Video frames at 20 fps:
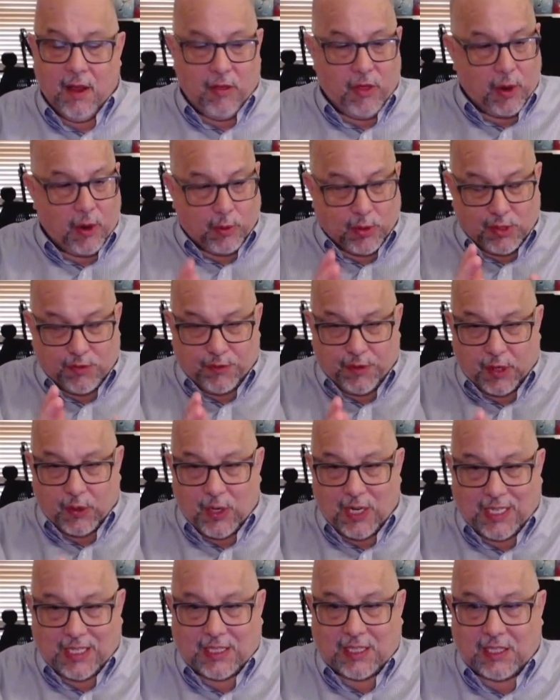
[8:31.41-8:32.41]
There was
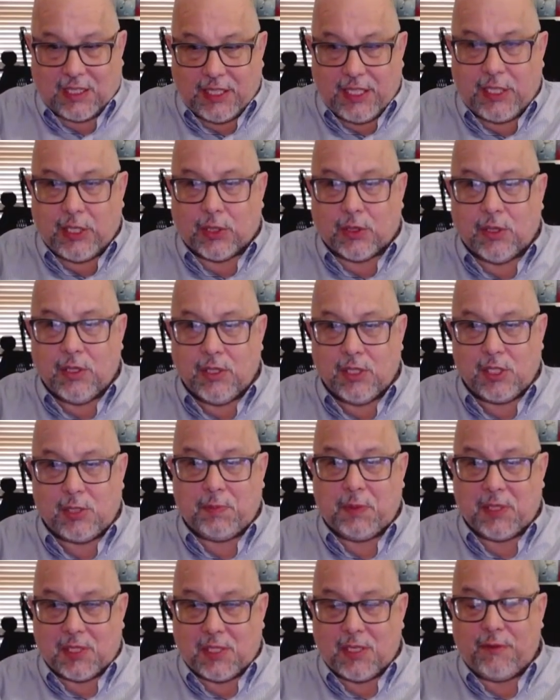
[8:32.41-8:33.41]
very clear,
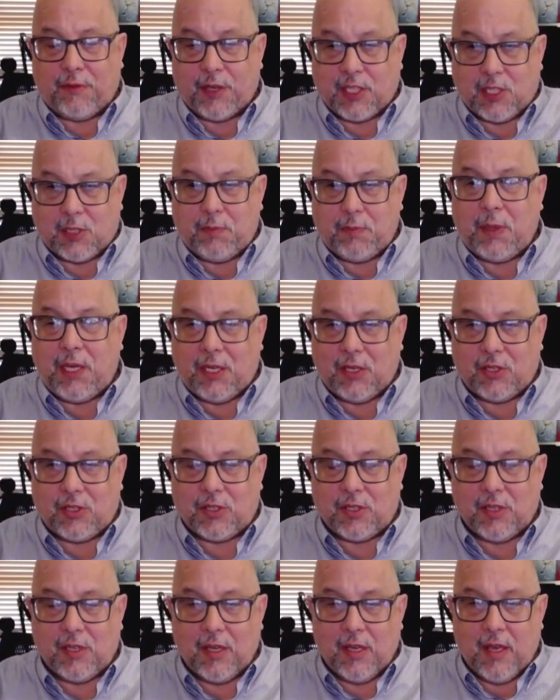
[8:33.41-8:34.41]
specific
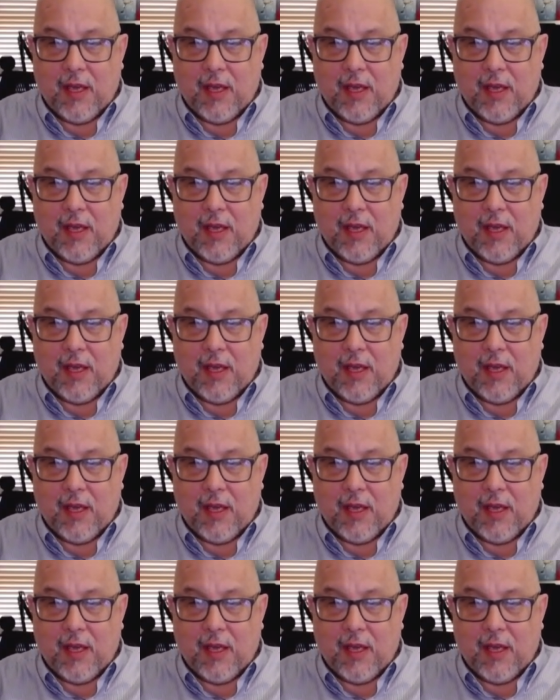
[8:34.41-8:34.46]
speech.